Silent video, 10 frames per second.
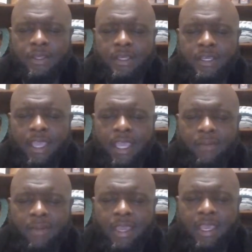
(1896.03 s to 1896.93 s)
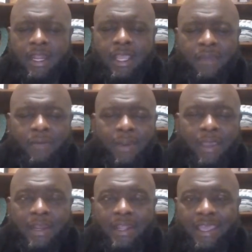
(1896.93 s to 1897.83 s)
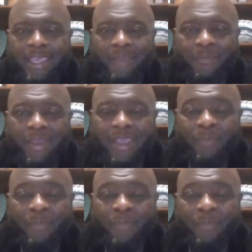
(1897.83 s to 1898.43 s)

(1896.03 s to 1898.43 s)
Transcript: Amen, amen, amen.